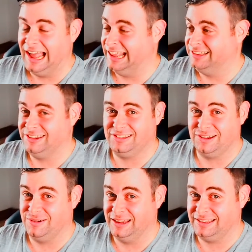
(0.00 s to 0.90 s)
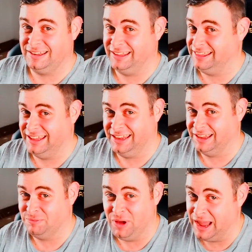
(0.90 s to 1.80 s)
Just a quick thing,
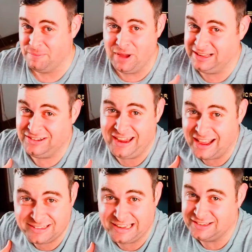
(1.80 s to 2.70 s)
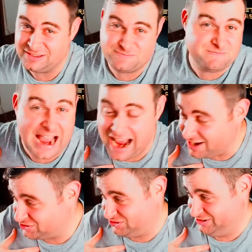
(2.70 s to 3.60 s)
my chest is
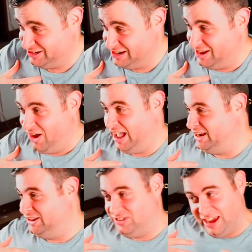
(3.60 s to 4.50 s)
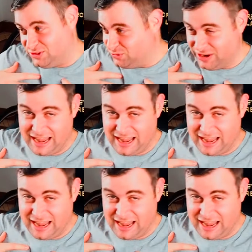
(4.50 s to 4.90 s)
smashed. I did chest workout